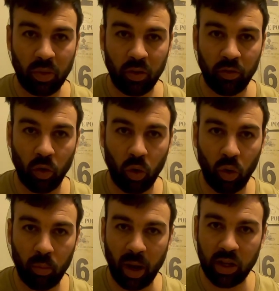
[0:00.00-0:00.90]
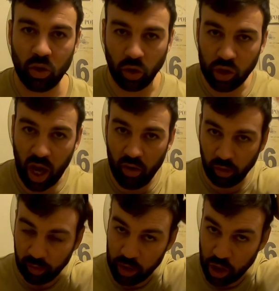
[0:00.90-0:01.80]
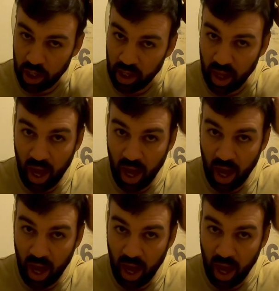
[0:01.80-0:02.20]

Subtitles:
for my sort of general fishing,